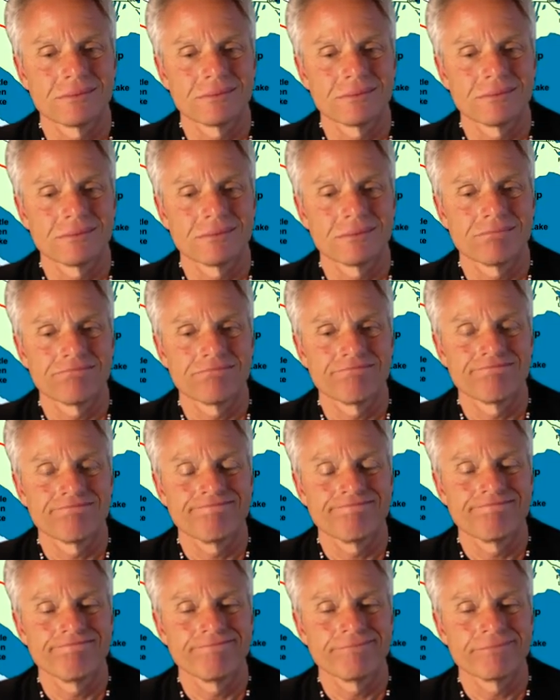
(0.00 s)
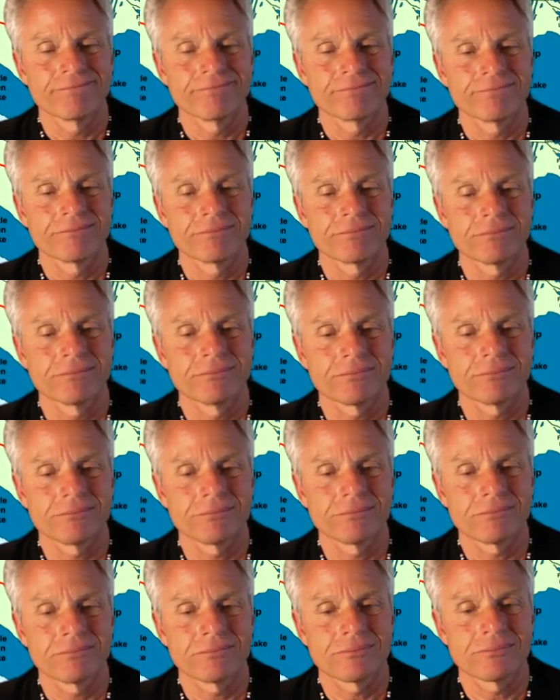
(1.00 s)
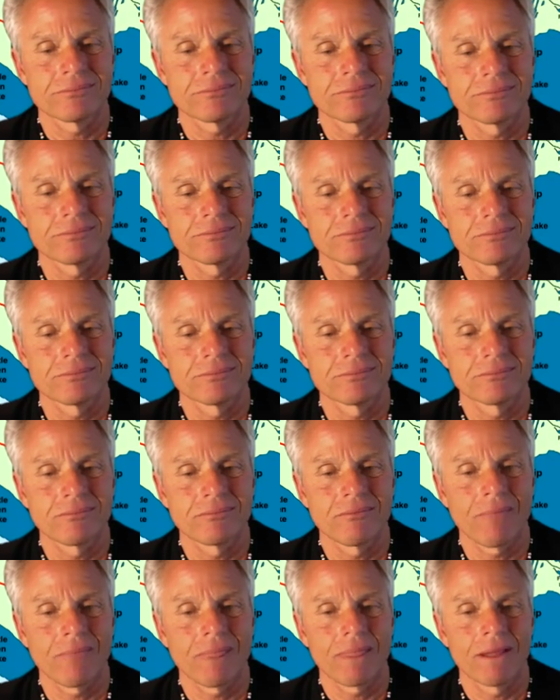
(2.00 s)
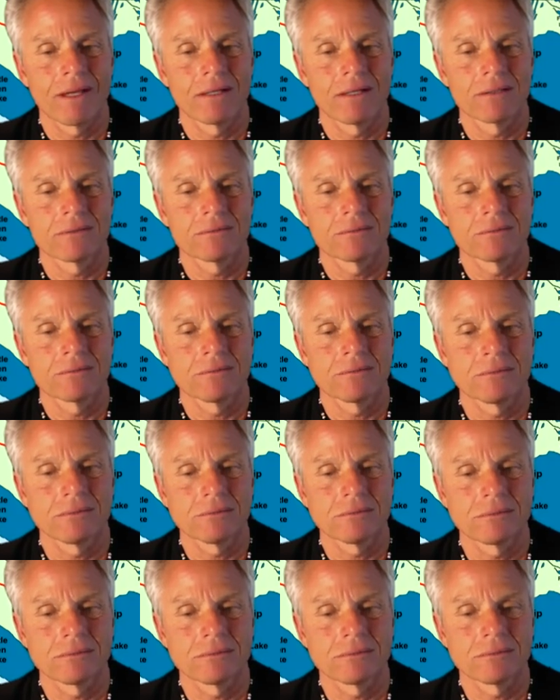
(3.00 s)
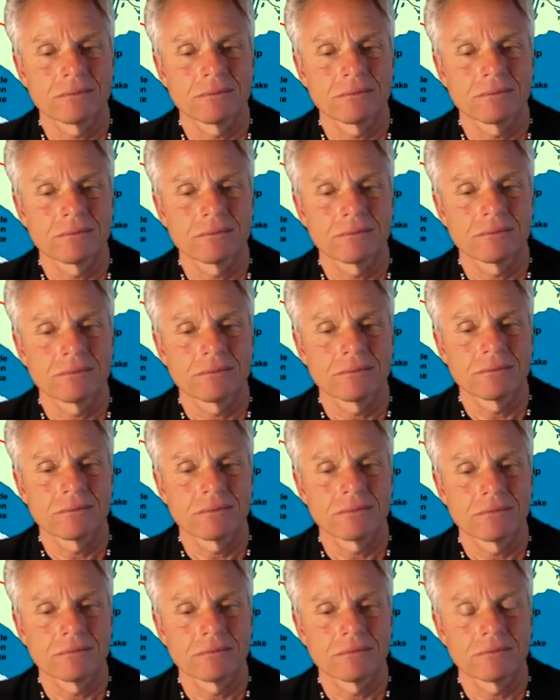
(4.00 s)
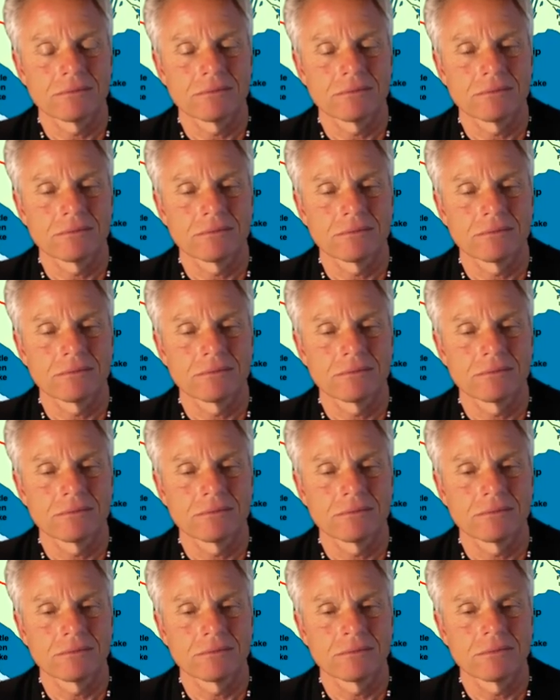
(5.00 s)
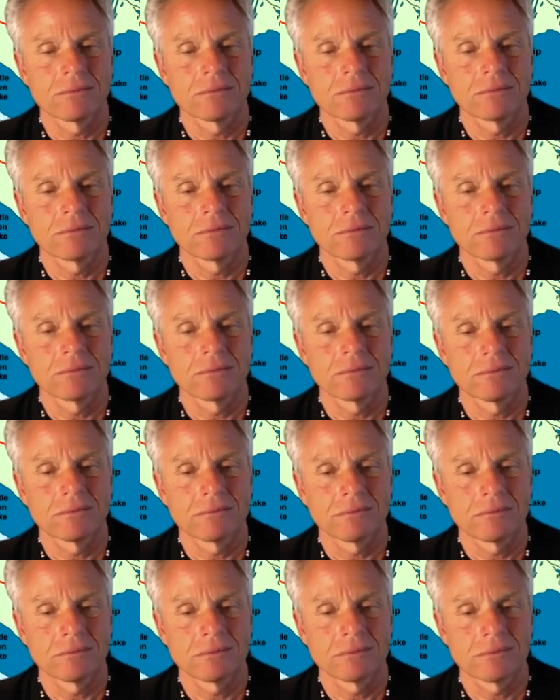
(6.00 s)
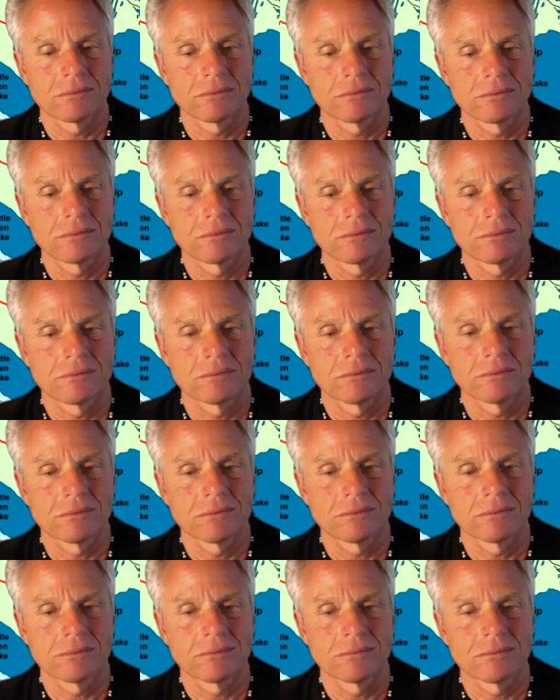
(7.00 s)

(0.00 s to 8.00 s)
No words are spoken by the person on screen.